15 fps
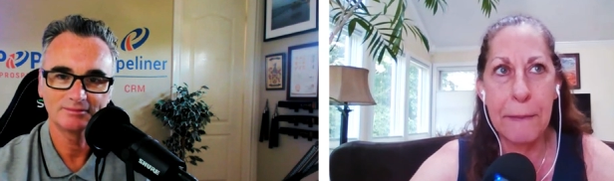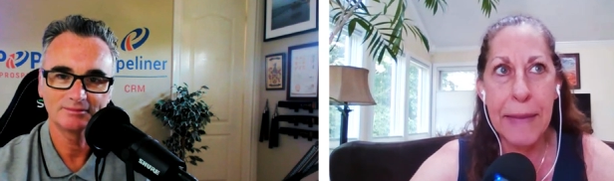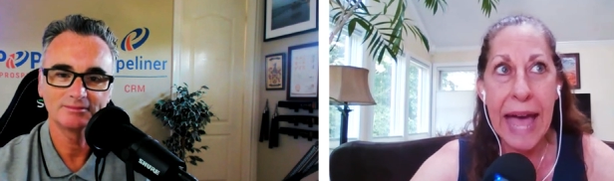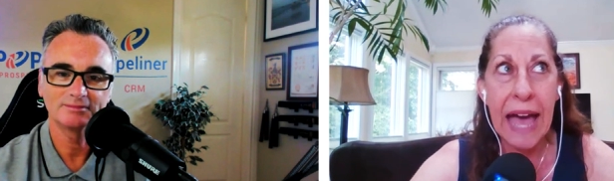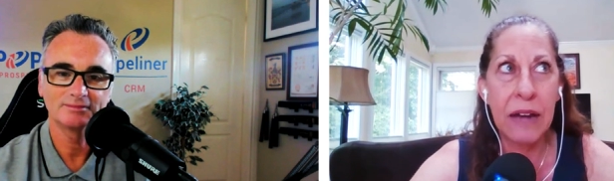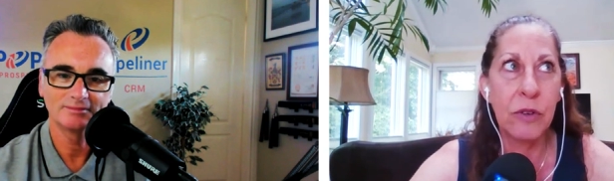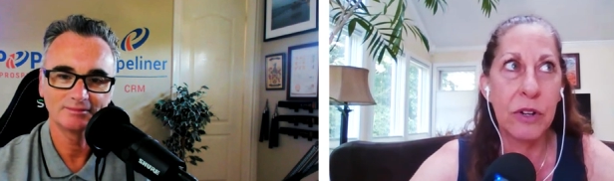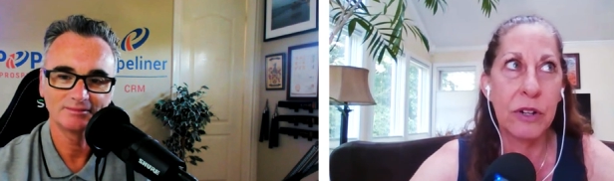
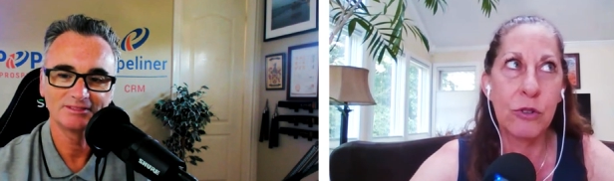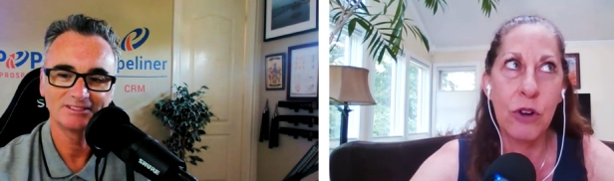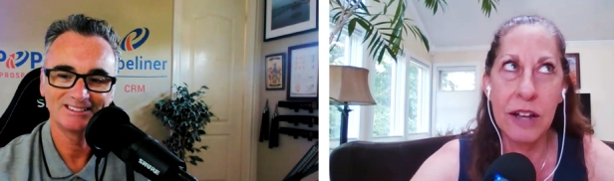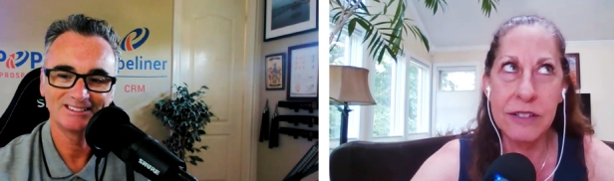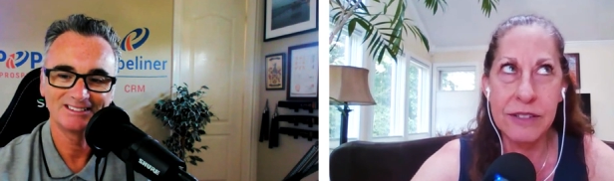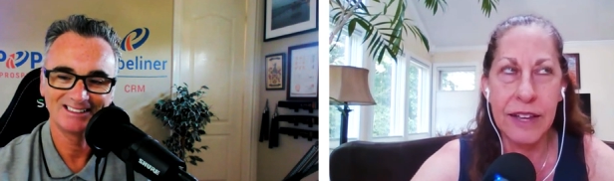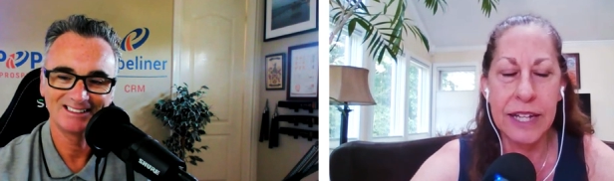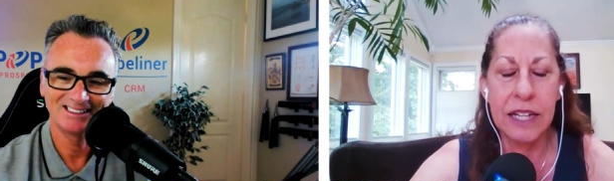Speaker 1: mat
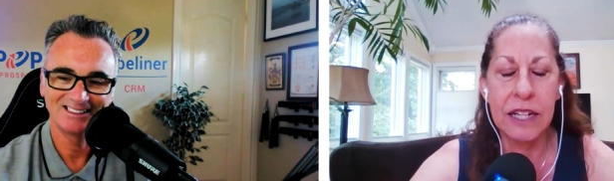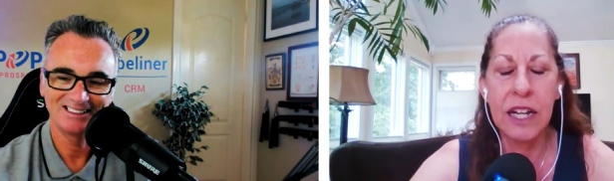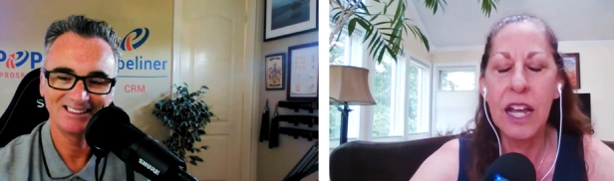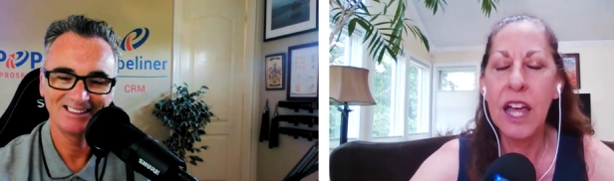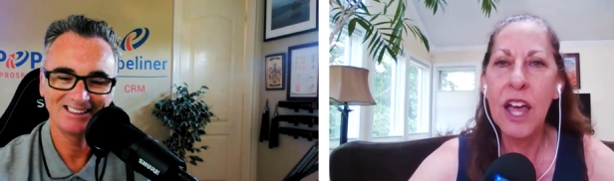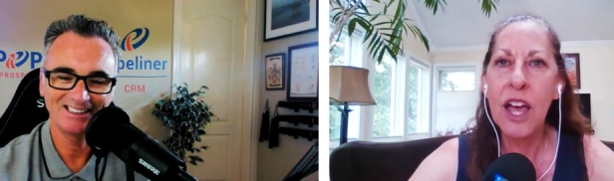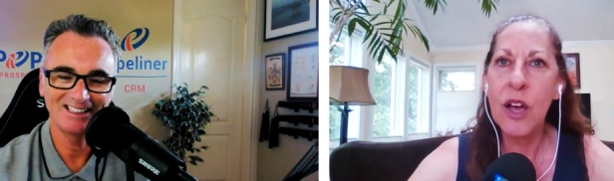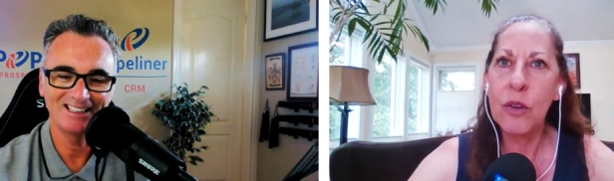cross legged
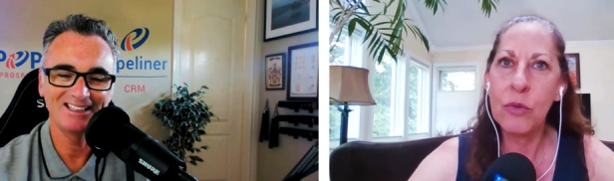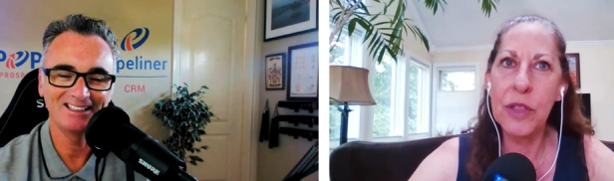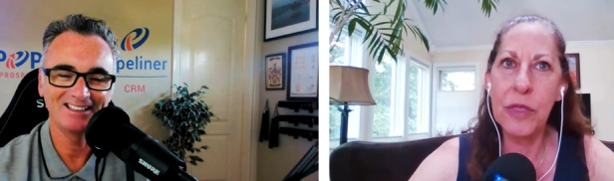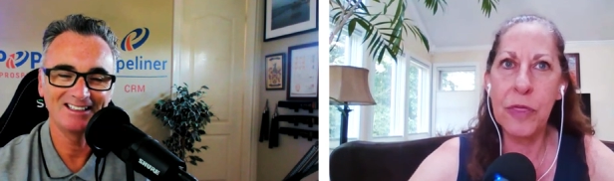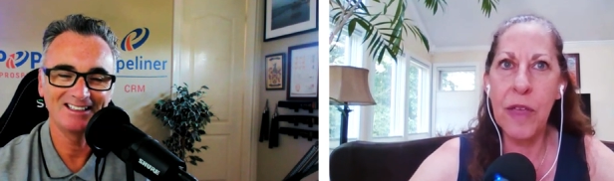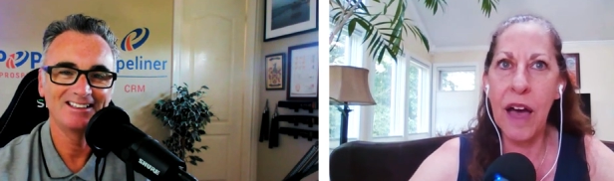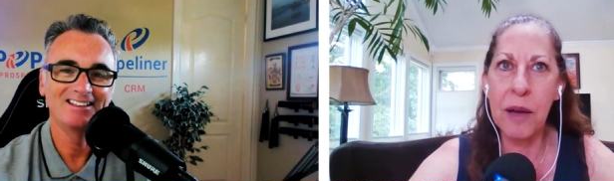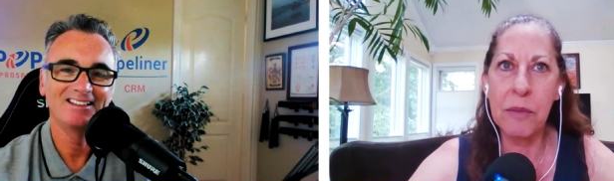yeah. with
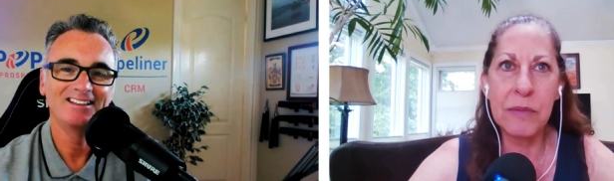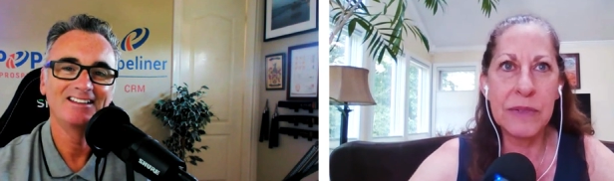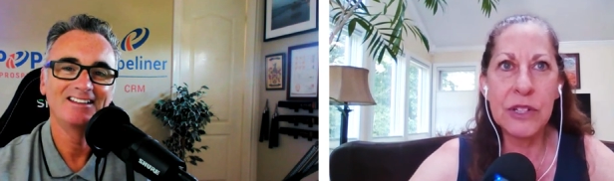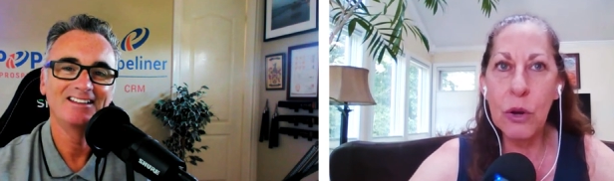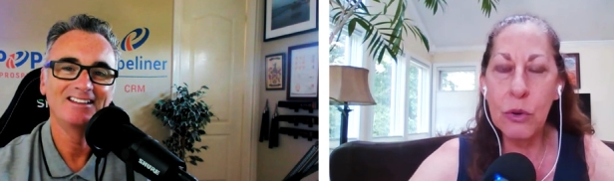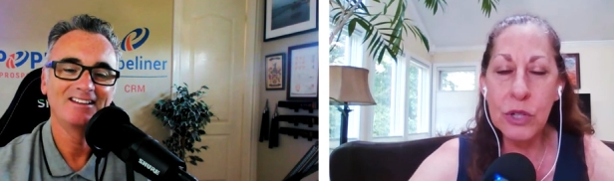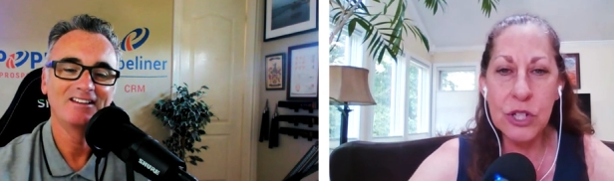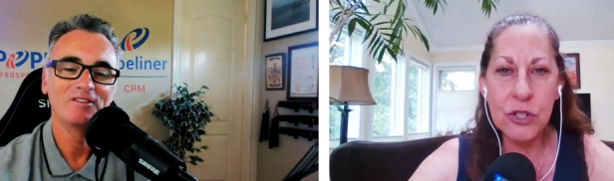um,
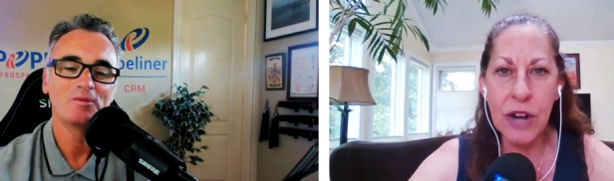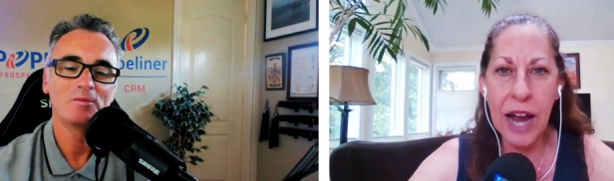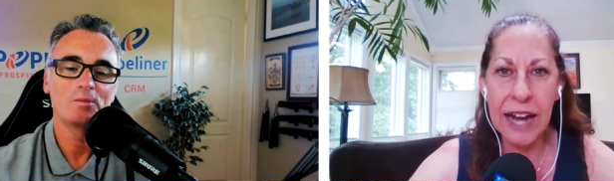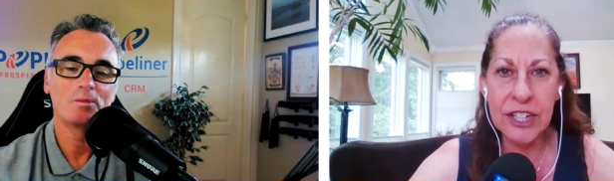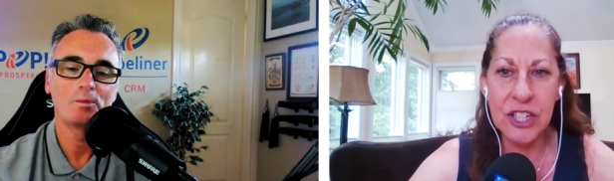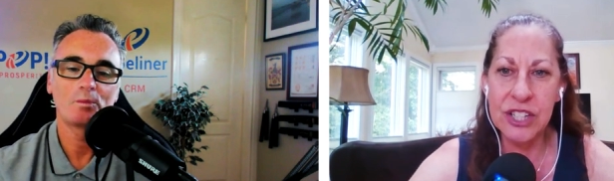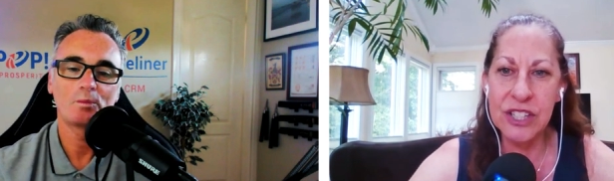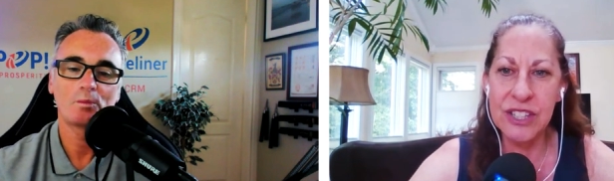no
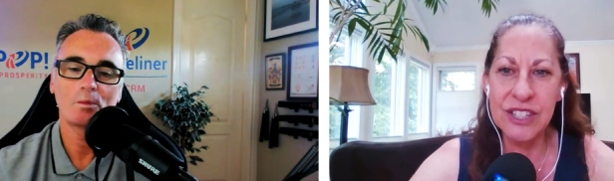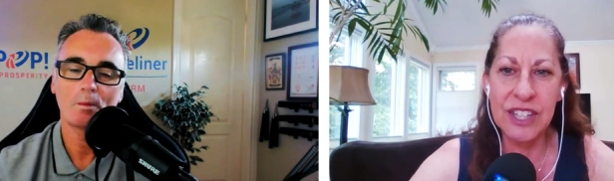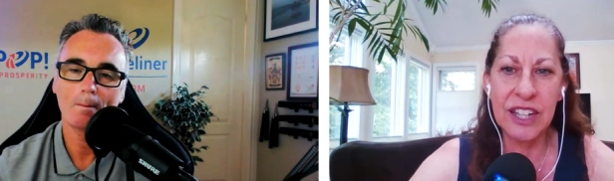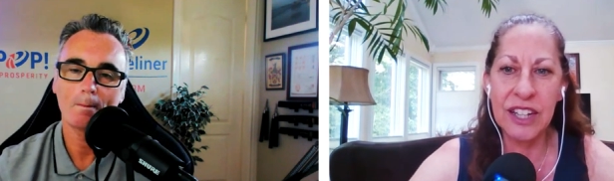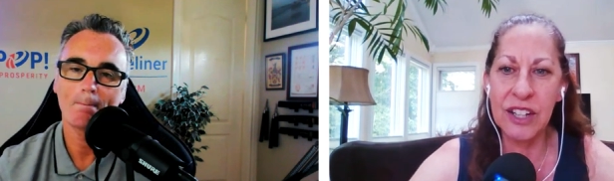distractions